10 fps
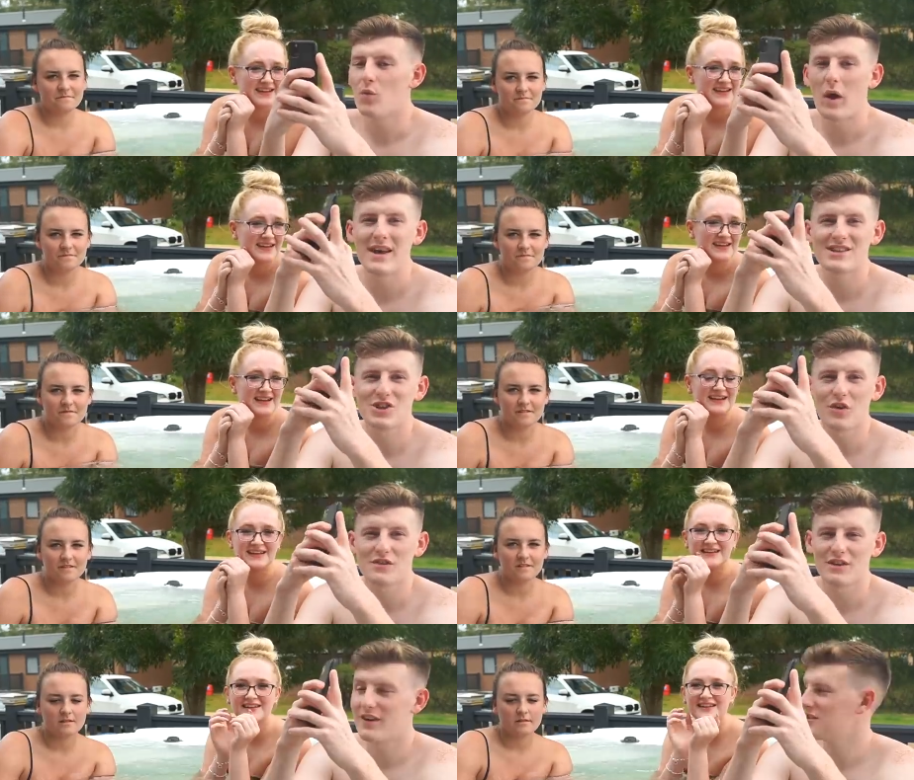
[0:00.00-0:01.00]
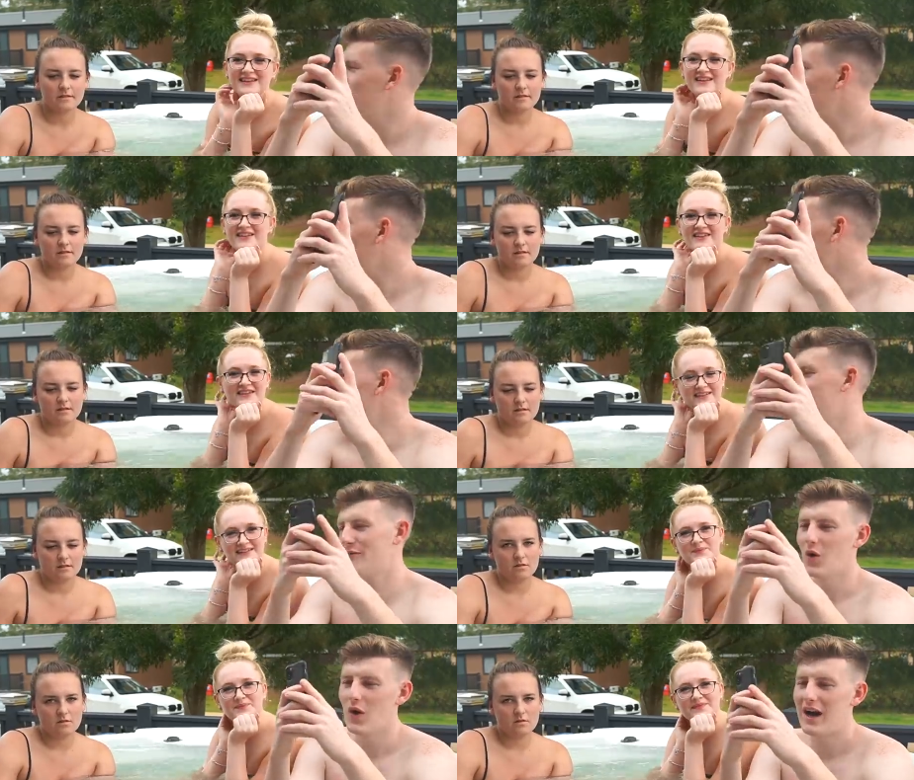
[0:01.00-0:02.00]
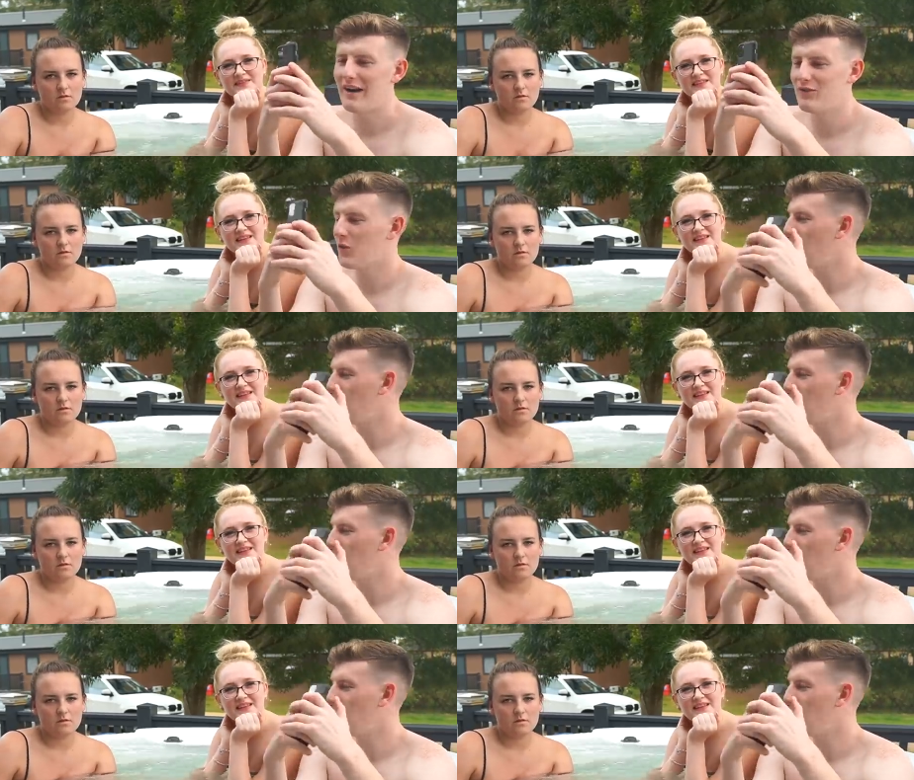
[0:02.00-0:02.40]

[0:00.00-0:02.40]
Speaker 1: wet socks for the rest of your life or have your